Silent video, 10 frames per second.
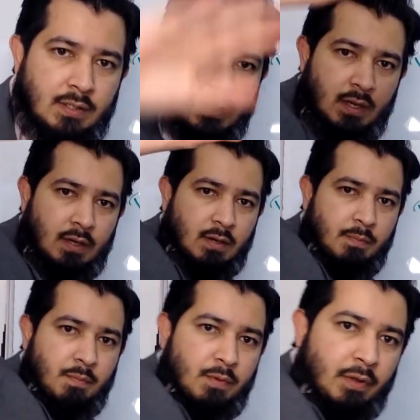Here, let me
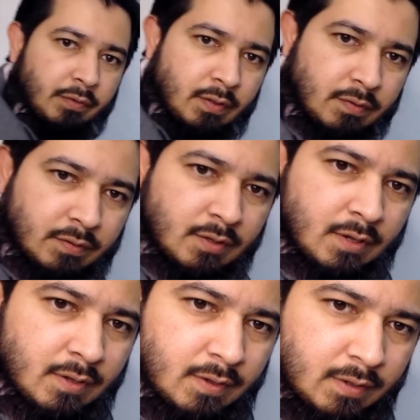block this.
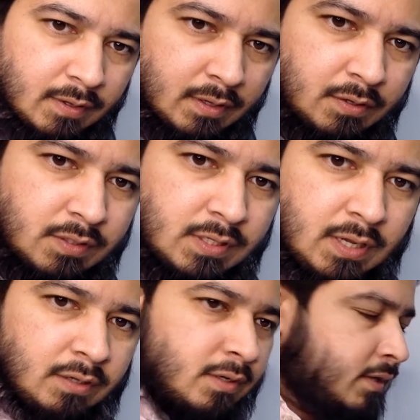Can you see
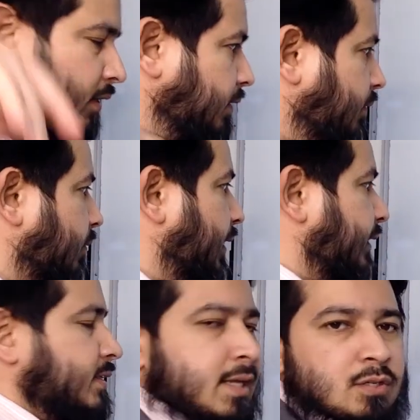it? Well, let's
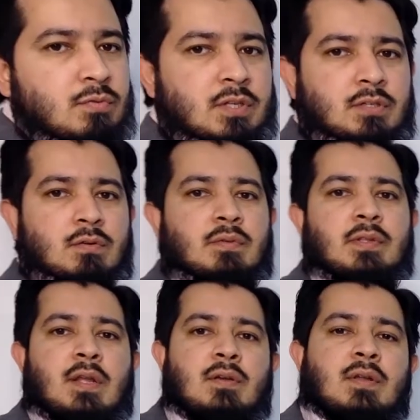say it's risk over
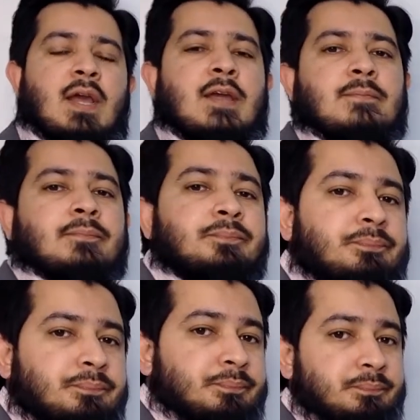there, okay?
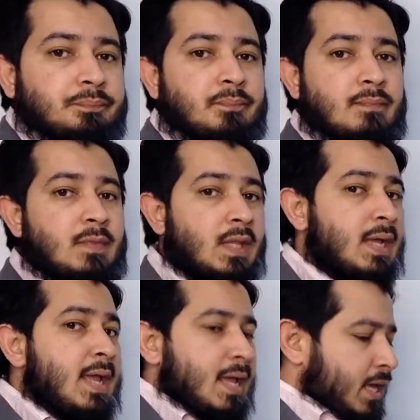
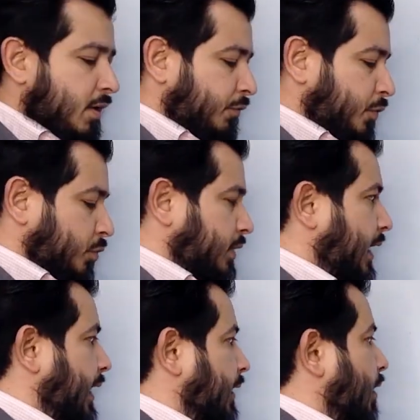If you take